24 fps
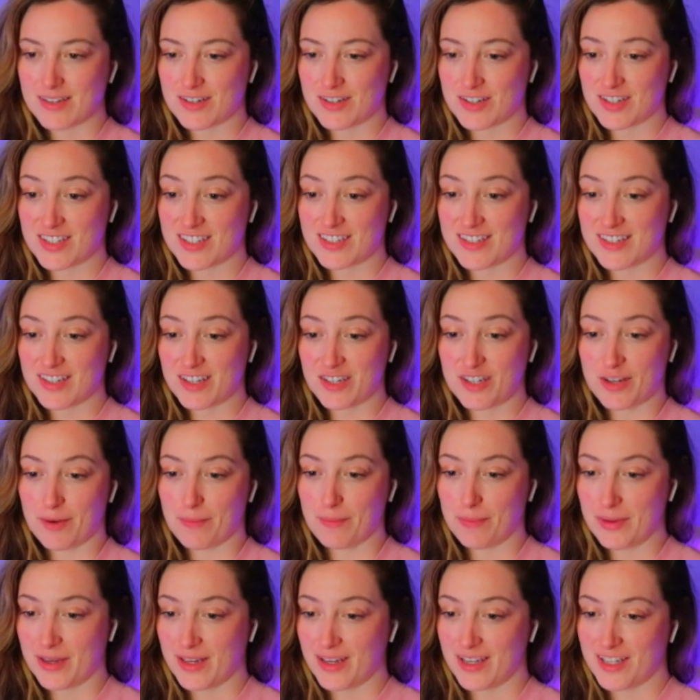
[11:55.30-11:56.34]
Well, how do you
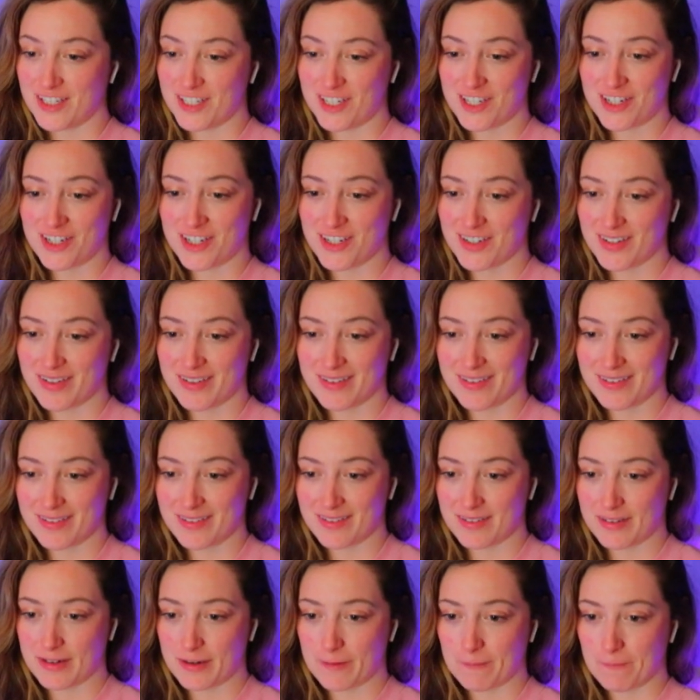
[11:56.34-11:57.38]
think the
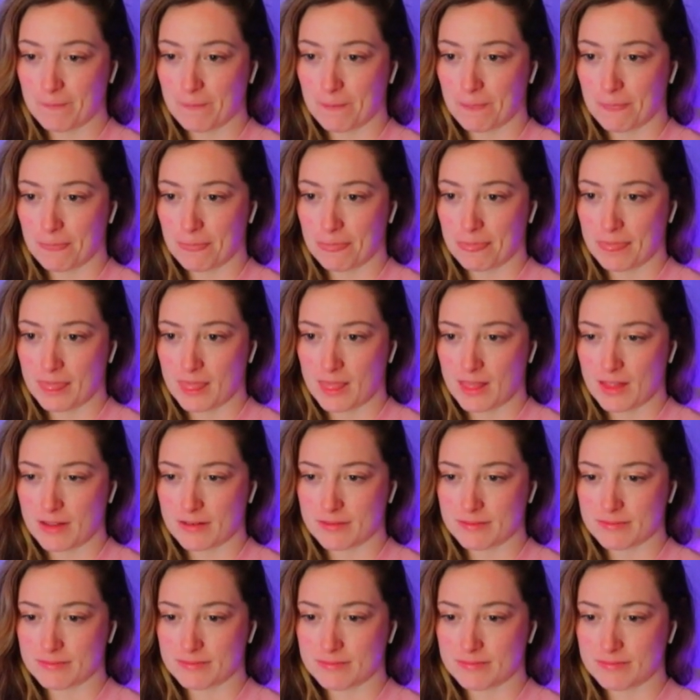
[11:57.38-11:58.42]
world will feel when I
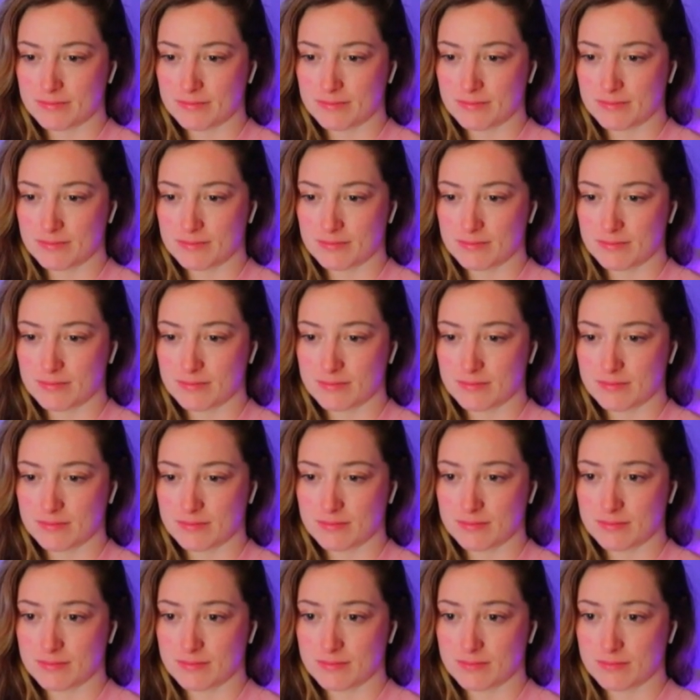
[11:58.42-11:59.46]
tell them that
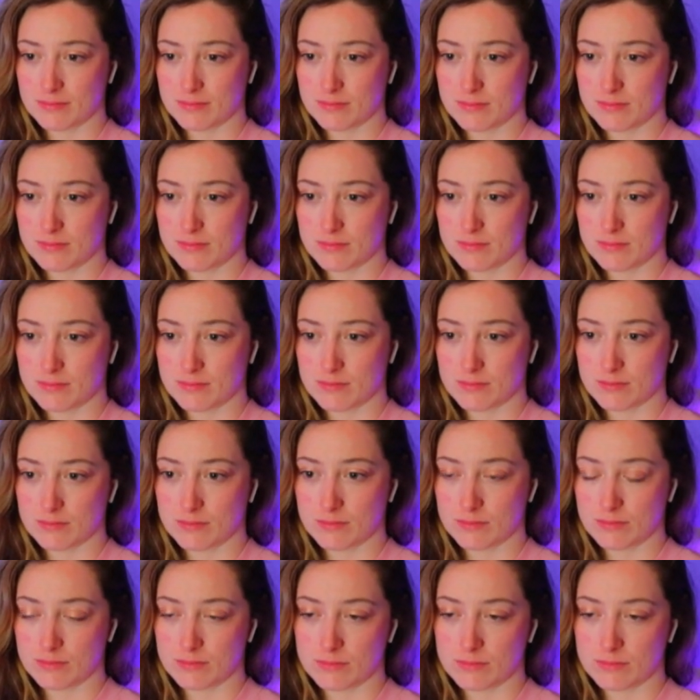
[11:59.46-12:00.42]
you used to be